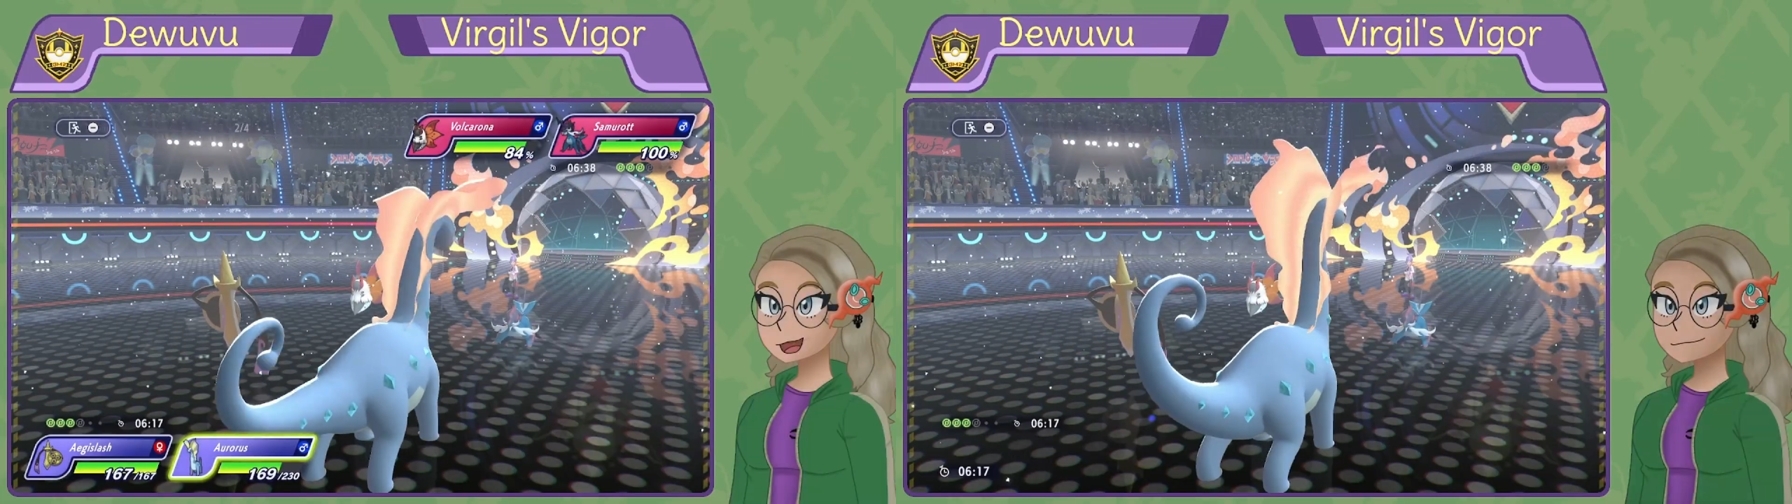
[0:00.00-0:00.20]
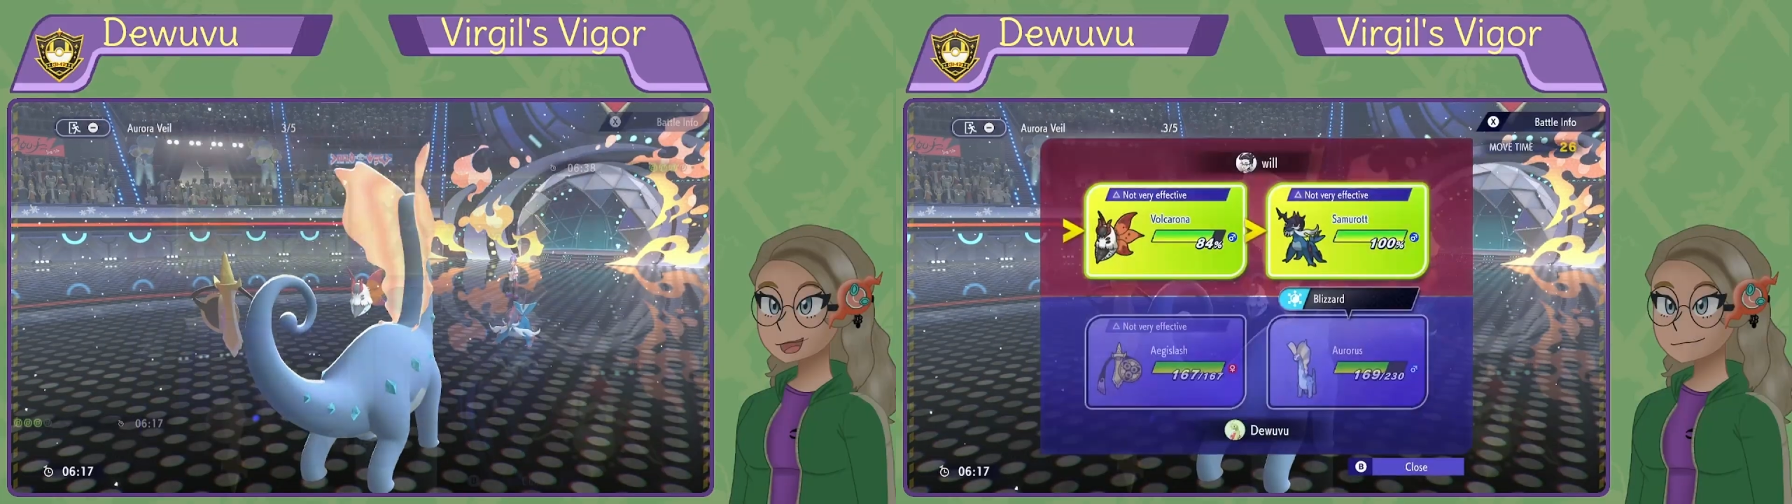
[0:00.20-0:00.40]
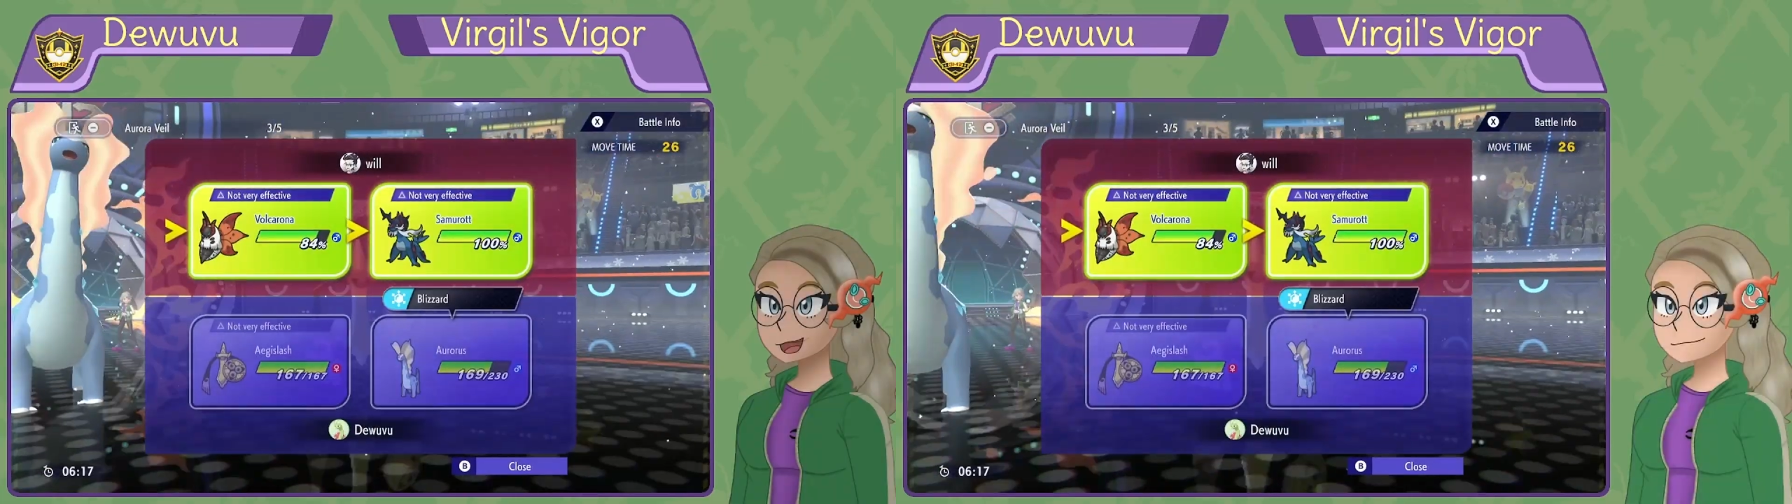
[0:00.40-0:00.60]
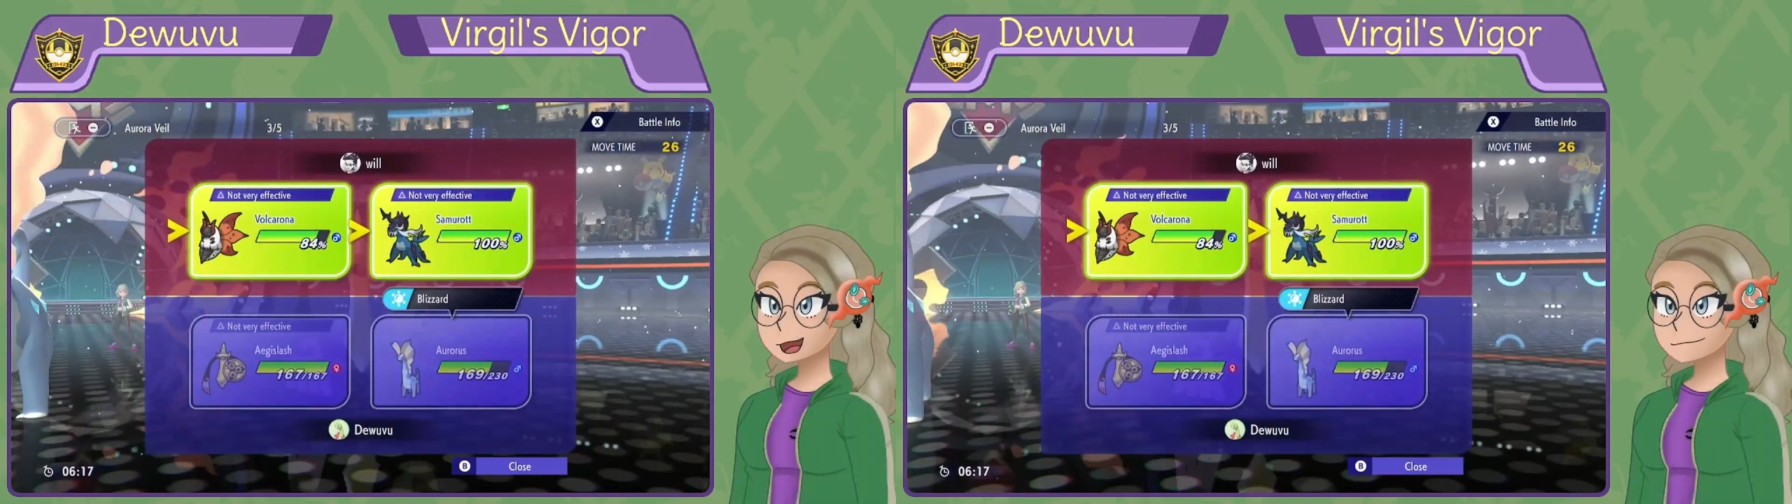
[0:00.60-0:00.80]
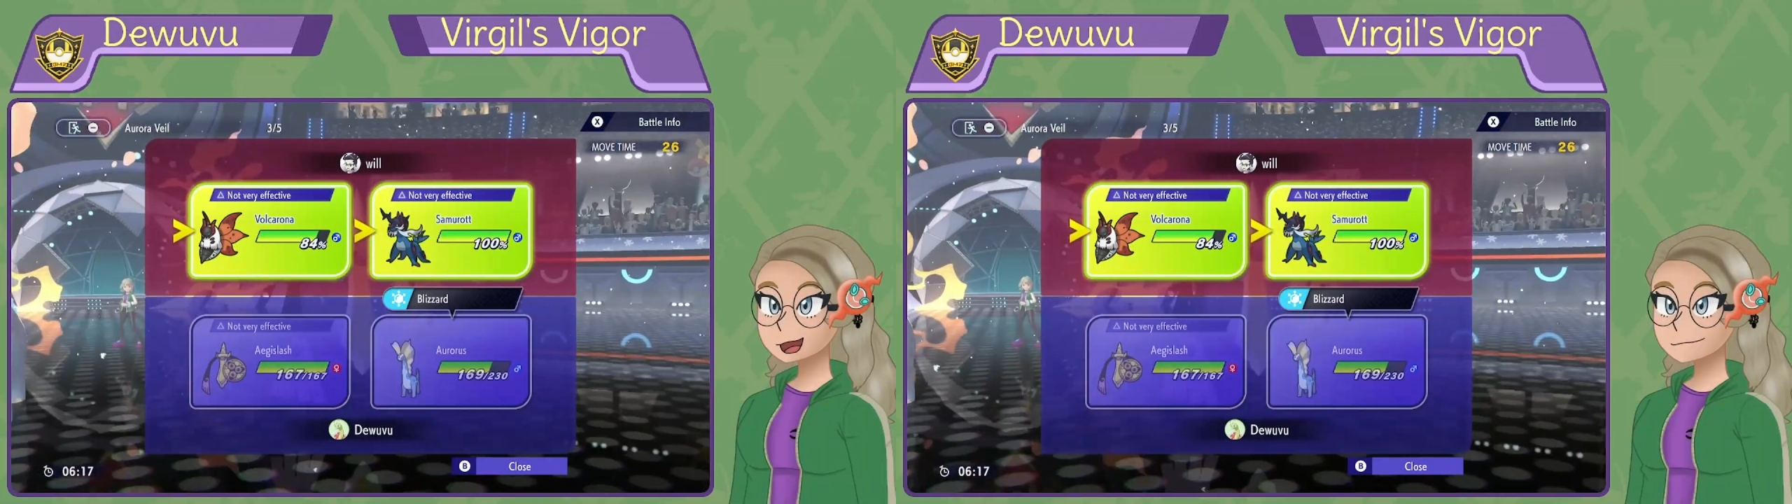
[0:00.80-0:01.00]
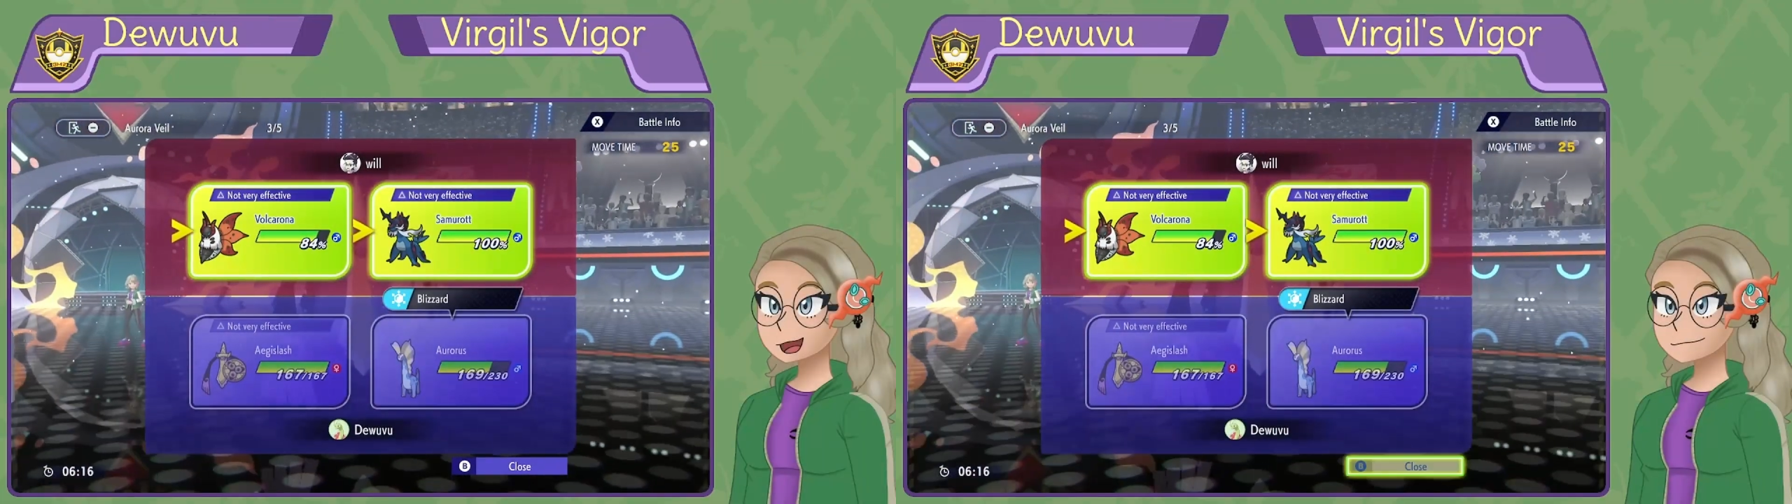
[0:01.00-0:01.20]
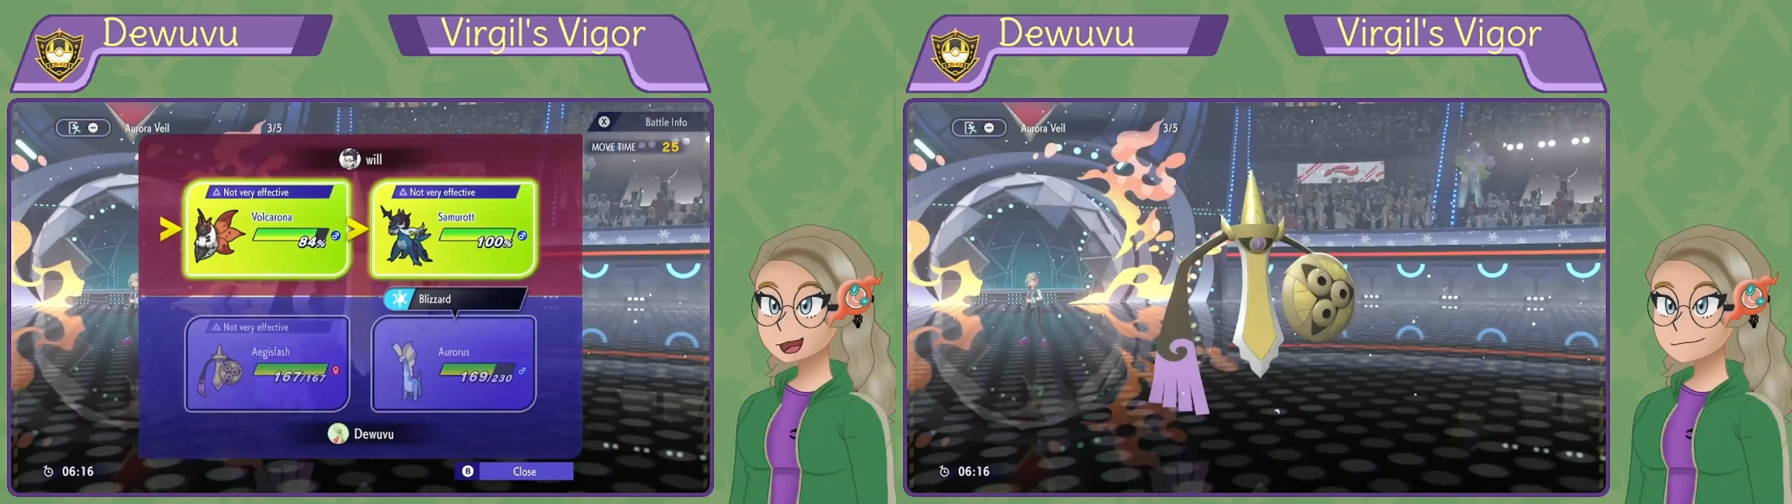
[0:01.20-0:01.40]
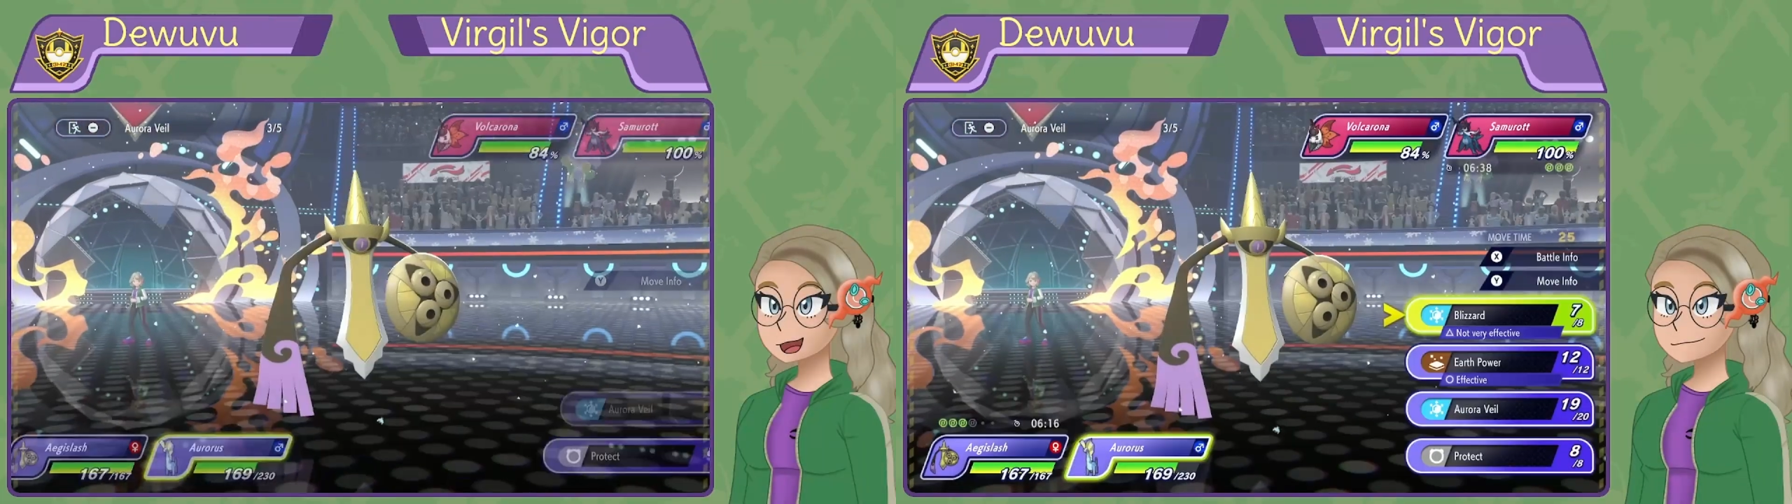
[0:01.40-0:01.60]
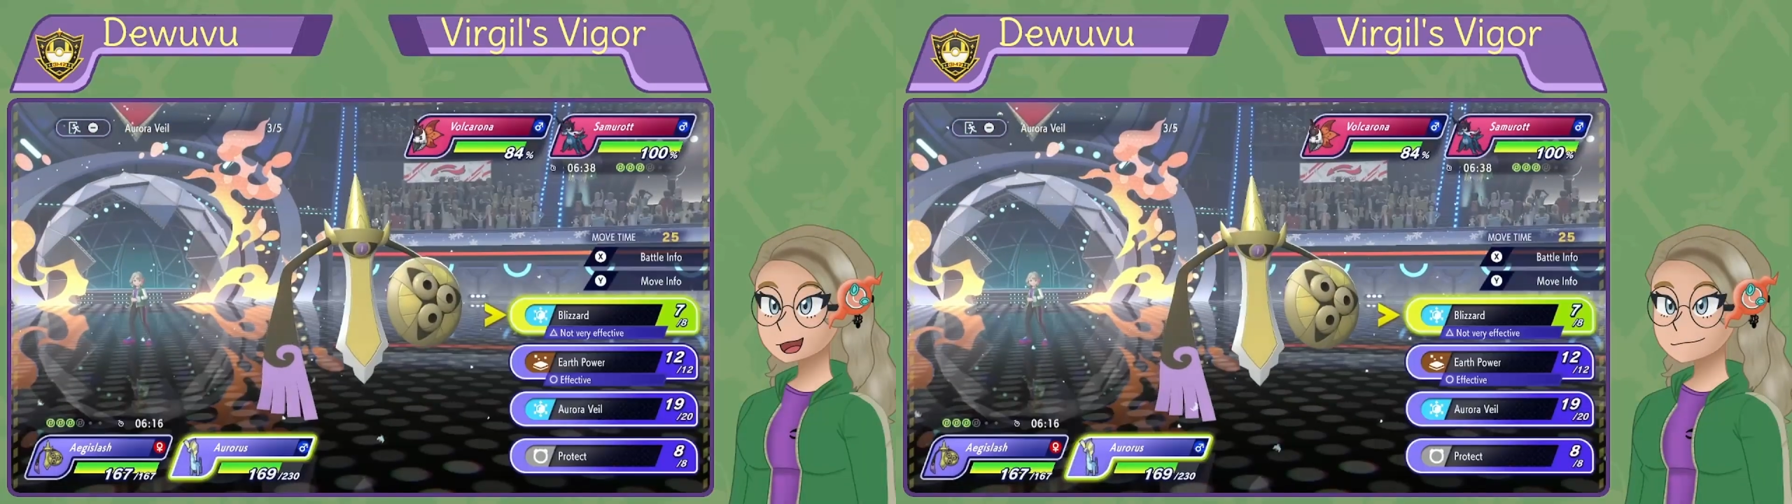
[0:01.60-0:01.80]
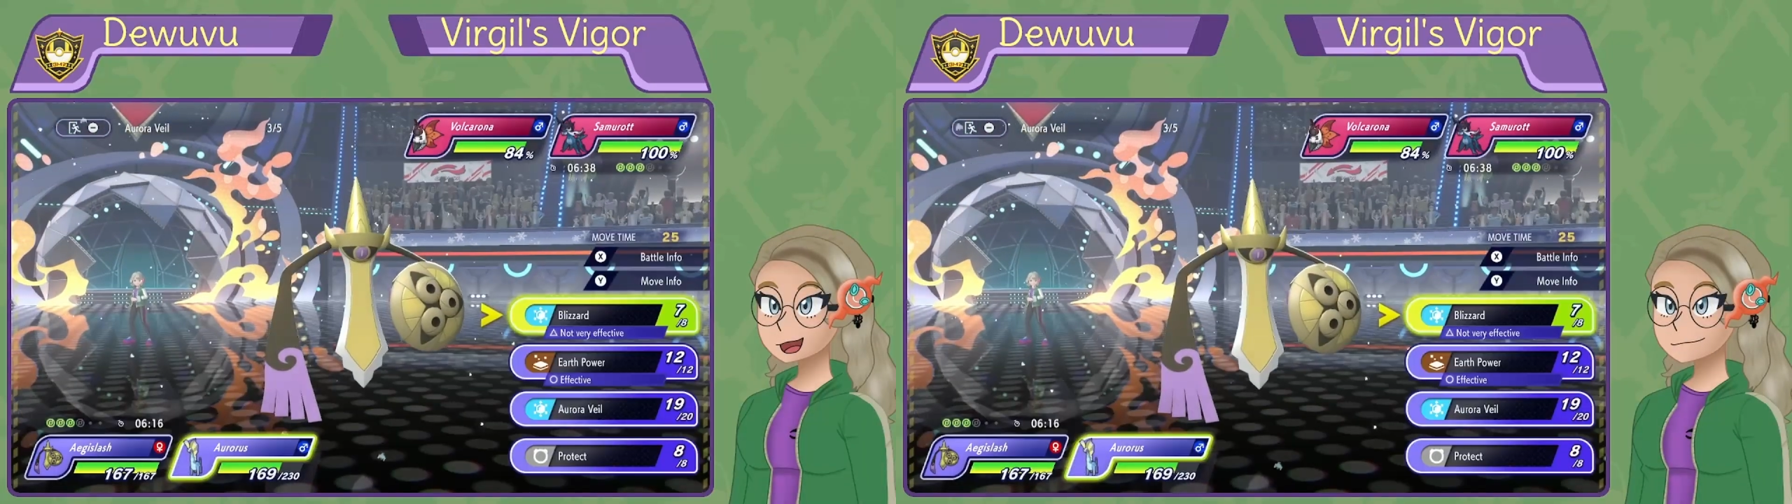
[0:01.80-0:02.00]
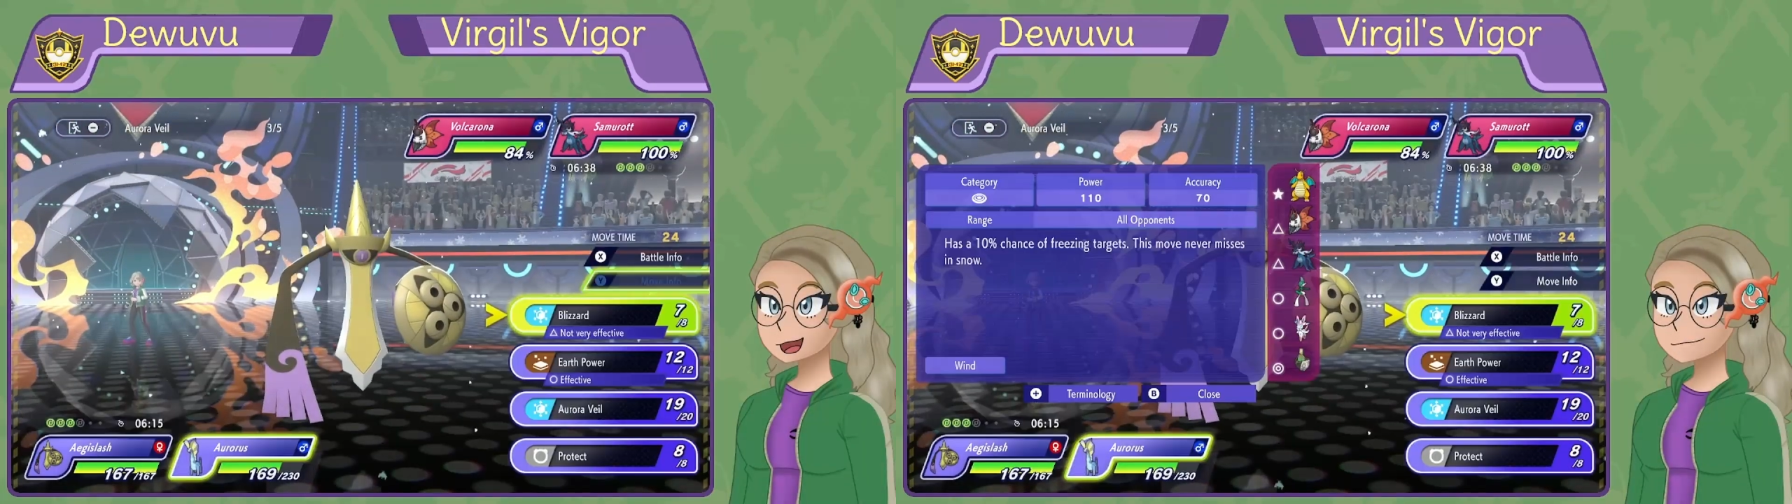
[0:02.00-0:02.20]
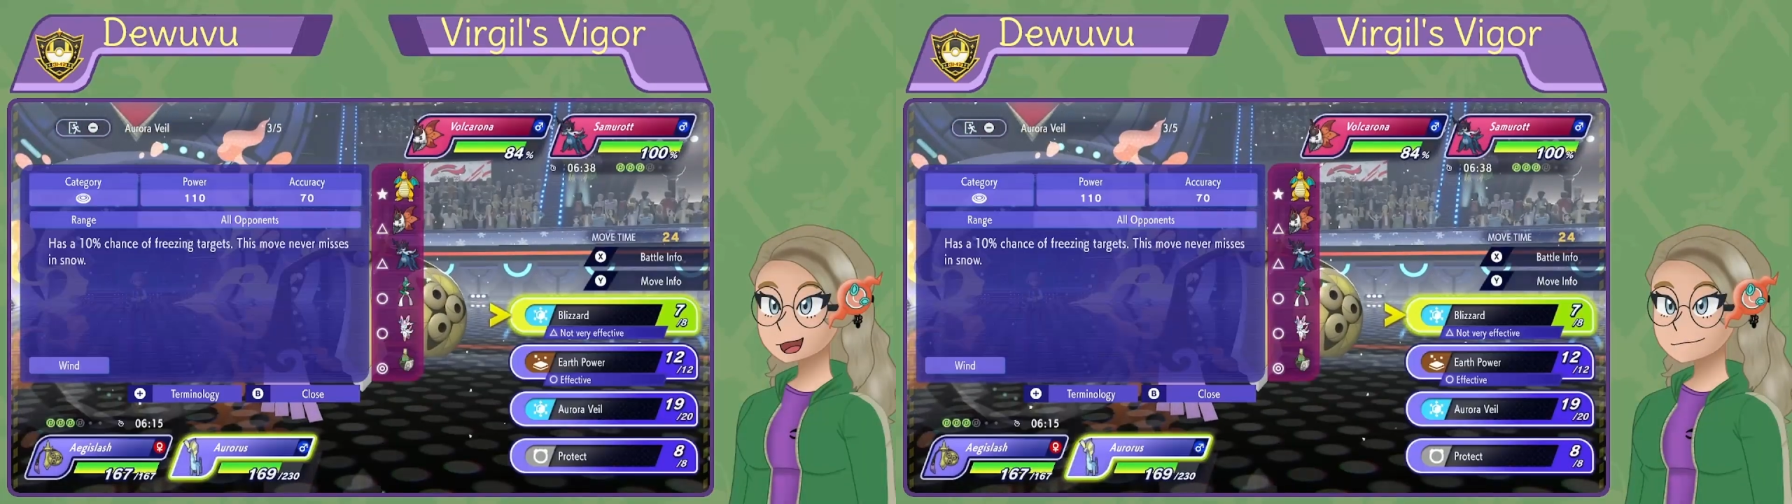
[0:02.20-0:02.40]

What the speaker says: And Blizzard's not going to be very effective on